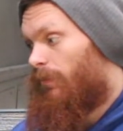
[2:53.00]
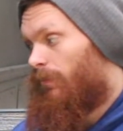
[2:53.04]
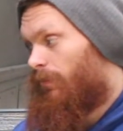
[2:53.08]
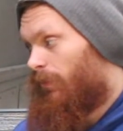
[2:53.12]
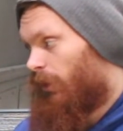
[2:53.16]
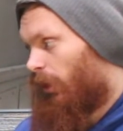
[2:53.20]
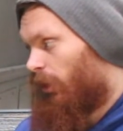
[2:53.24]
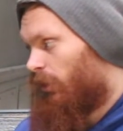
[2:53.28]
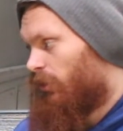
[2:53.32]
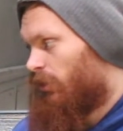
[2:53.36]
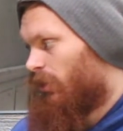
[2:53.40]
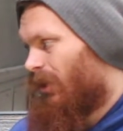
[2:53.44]

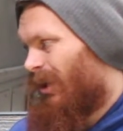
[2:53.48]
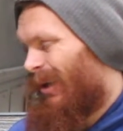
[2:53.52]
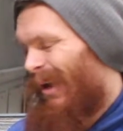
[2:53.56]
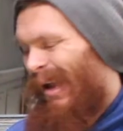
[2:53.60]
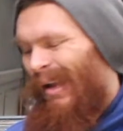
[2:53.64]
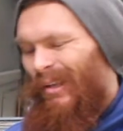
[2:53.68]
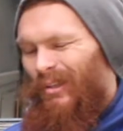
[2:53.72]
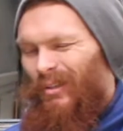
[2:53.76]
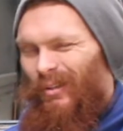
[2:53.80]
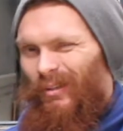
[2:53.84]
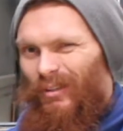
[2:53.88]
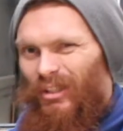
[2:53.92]
because I
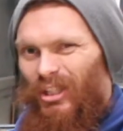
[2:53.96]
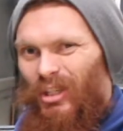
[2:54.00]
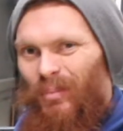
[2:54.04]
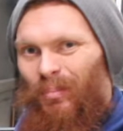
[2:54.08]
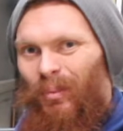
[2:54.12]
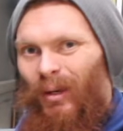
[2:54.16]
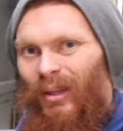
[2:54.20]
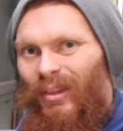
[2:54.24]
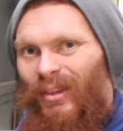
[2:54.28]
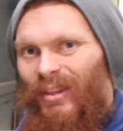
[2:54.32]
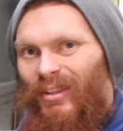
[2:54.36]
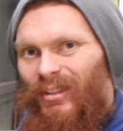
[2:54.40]
actually
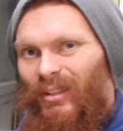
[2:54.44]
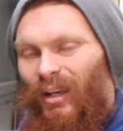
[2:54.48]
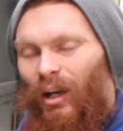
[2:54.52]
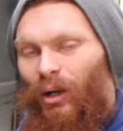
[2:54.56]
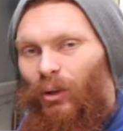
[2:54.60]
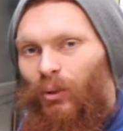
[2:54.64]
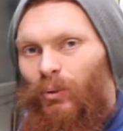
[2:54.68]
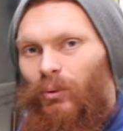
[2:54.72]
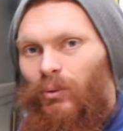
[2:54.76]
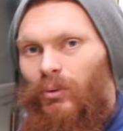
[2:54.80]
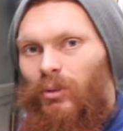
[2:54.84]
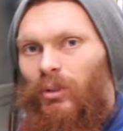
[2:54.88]
split this
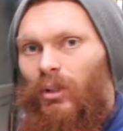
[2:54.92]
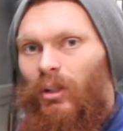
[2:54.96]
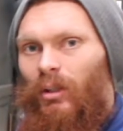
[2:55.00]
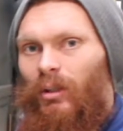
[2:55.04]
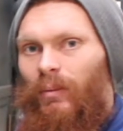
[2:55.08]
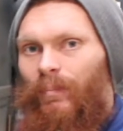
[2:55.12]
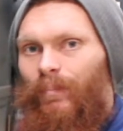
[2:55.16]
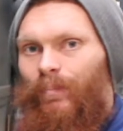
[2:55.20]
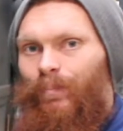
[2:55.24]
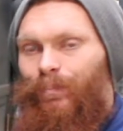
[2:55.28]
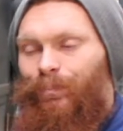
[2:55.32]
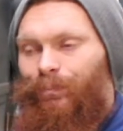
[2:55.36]
hose
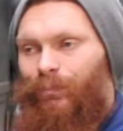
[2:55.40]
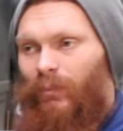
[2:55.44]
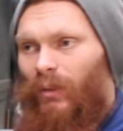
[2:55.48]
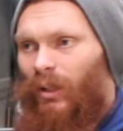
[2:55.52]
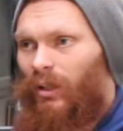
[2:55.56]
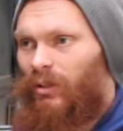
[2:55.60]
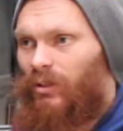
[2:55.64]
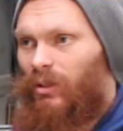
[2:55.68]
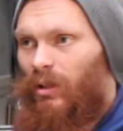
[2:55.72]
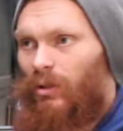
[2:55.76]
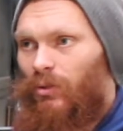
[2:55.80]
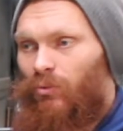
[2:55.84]

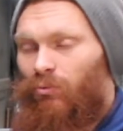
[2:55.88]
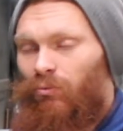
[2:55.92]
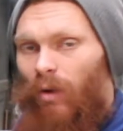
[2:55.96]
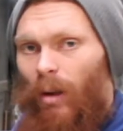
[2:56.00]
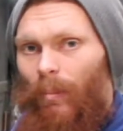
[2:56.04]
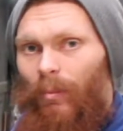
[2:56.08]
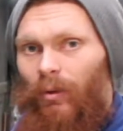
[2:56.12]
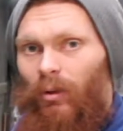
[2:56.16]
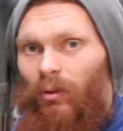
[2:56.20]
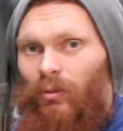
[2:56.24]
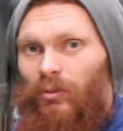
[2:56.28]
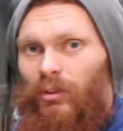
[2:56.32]
because it was
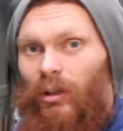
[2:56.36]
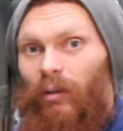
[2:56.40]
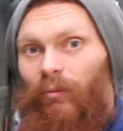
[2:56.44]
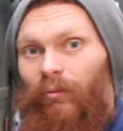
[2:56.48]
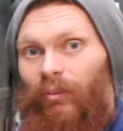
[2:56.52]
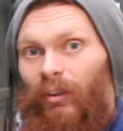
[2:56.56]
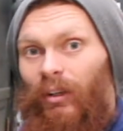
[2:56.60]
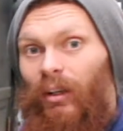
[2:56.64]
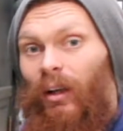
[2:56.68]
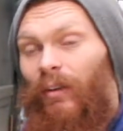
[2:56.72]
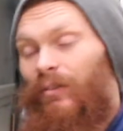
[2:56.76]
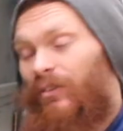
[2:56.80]
rubbing on
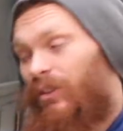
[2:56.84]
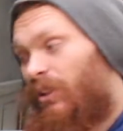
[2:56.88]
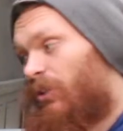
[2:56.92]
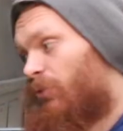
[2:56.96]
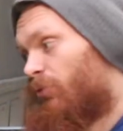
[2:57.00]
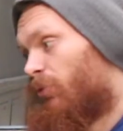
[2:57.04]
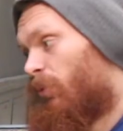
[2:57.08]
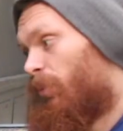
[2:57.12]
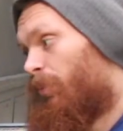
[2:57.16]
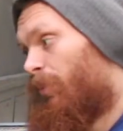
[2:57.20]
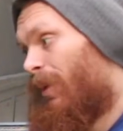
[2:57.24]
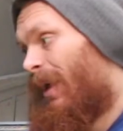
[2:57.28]
something. I've since
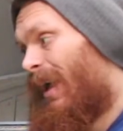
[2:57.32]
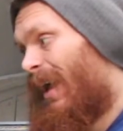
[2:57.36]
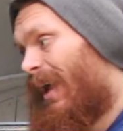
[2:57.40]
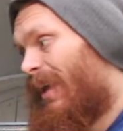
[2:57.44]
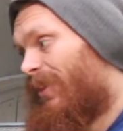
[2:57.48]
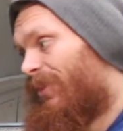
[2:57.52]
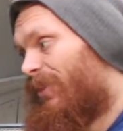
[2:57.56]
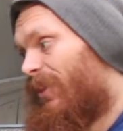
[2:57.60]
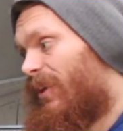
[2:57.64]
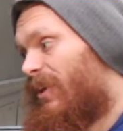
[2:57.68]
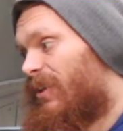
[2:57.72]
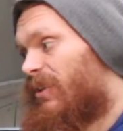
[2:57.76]

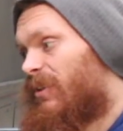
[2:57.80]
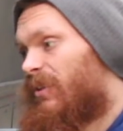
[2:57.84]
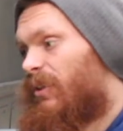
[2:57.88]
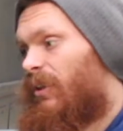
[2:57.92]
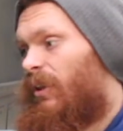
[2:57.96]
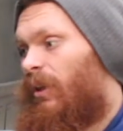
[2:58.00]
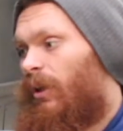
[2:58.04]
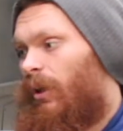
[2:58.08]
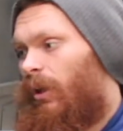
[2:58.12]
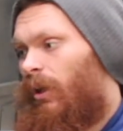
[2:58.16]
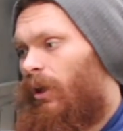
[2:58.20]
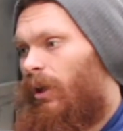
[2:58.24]
repaired this,
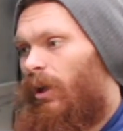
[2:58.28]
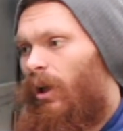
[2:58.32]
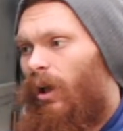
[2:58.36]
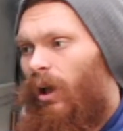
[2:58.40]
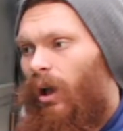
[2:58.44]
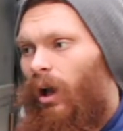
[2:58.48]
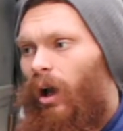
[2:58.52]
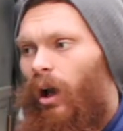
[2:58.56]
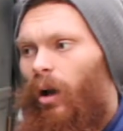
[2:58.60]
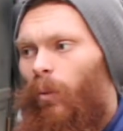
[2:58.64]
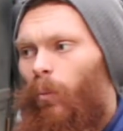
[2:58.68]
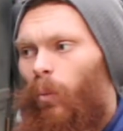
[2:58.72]

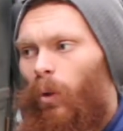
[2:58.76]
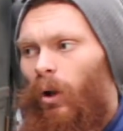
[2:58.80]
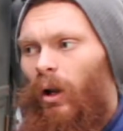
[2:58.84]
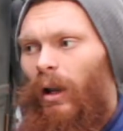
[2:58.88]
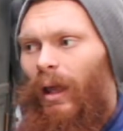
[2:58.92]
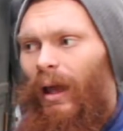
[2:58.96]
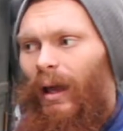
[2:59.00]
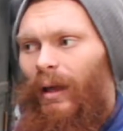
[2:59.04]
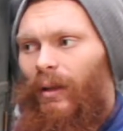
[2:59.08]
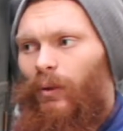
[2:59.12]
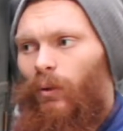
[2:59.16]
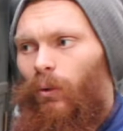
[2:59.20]
and while I
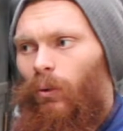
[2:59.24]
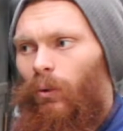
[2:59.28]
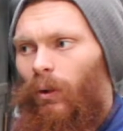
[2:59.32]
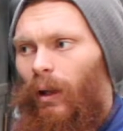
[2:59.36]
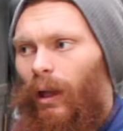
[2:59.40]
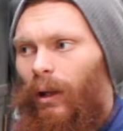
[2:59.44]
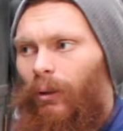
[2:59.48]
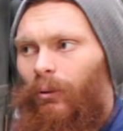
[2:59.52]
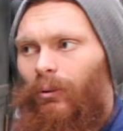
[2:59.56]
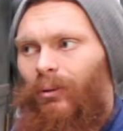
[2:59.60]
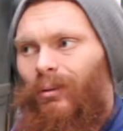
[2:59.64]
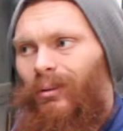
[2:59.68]
had it all
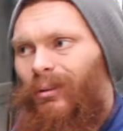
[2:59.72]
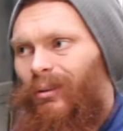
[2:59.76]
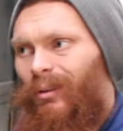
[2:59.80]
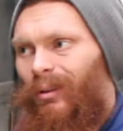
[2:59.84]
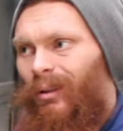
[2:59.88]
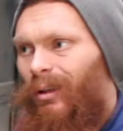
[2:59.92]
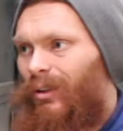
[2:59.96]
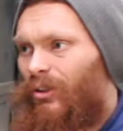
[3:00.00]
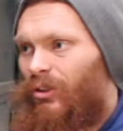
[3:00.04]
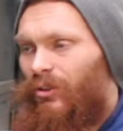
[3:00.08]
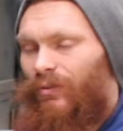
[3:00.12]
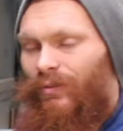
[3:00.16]
out,
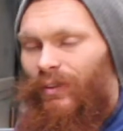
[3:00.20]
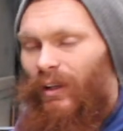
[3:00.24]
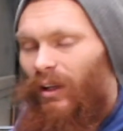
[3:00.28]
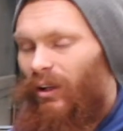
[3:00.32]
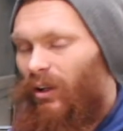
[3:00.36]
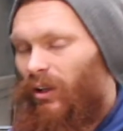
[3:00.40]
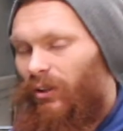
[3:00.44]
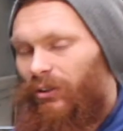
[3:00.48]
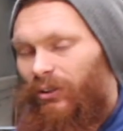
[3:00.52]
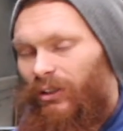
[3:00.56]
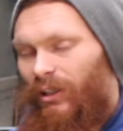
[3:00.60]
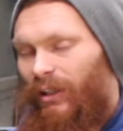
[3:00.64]
I just figured
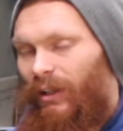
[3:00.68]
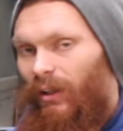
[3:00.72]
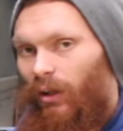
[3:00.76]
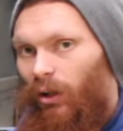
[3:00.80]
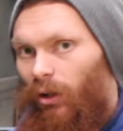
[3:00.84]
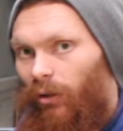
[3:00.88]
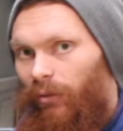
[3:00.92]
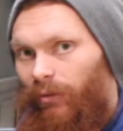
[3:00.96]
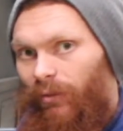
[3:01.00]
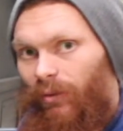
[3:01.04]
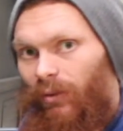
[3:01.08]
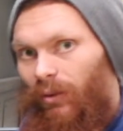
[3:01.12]
I'd tee
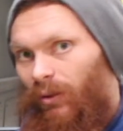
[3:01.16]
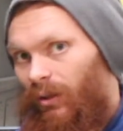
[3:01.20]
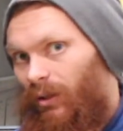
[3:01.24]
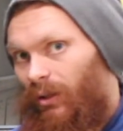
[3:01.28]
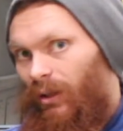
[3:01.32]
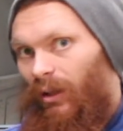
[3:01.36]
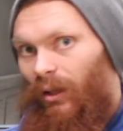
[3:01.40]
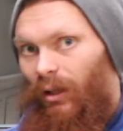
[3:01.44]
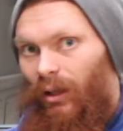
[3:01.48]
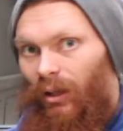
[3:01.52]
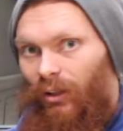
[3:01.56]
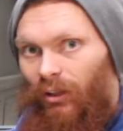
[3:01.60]

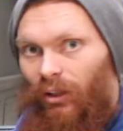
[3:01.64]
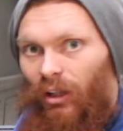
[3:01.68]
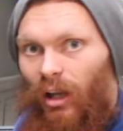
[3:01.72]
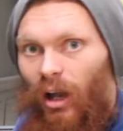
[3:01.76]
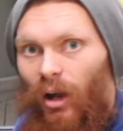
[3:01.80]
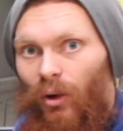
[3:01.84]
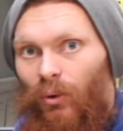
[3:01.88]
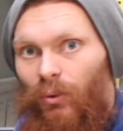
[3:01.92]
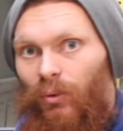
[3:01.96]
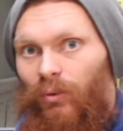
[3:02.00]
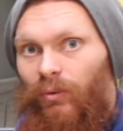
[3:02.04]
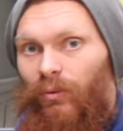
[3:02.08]
off and
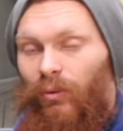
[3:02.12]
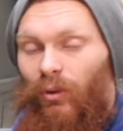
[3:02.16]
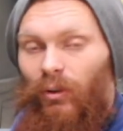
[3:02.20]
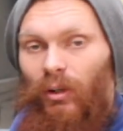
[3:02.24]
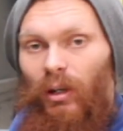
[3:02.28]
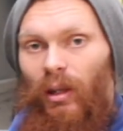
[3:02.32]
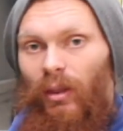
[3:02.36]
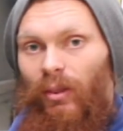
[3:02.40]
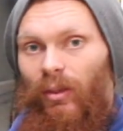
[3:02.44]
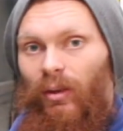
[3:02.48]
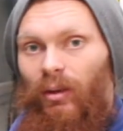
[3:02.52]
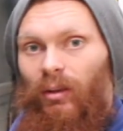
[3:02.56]
go for
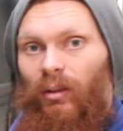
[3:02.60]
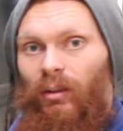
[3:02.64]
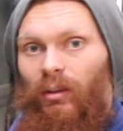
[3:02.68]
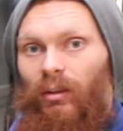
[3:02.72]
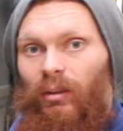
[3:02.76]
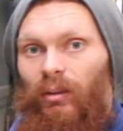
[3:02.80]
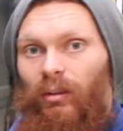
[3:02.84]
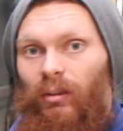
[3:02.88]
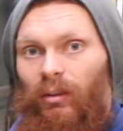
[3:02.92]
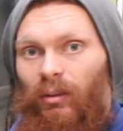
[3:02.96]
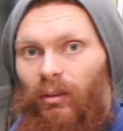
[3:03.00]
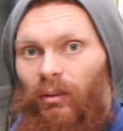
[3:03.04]
another,
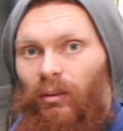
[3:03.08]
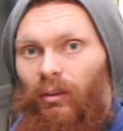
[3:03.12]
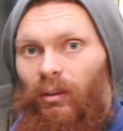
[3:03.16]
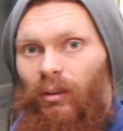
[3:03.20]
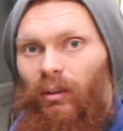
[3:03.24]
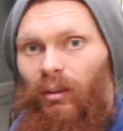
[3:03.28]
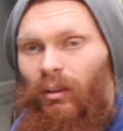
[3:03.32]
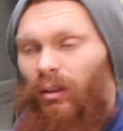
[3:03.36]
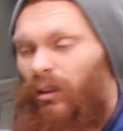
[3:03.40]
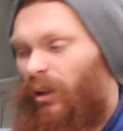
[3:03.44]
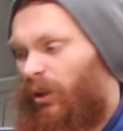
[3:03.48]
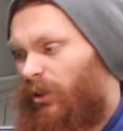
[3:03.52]

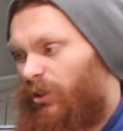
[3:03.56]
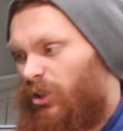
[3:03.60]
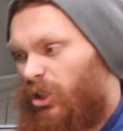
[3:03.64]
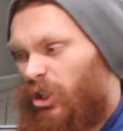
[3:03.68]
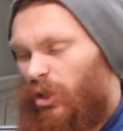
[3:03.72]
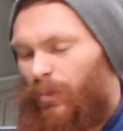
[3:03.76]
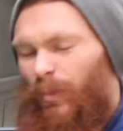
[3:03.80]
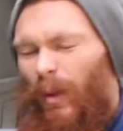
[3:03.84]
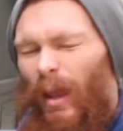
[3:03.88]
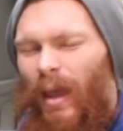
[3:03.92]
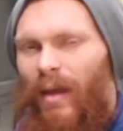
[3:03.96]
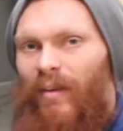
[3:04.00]
like a
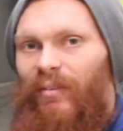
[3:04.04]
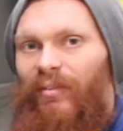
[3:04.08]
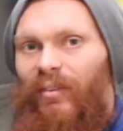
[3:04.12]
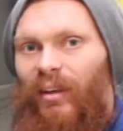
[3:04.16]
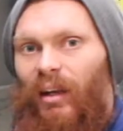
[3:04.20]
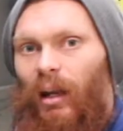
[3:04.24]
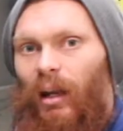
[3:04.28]
spare fill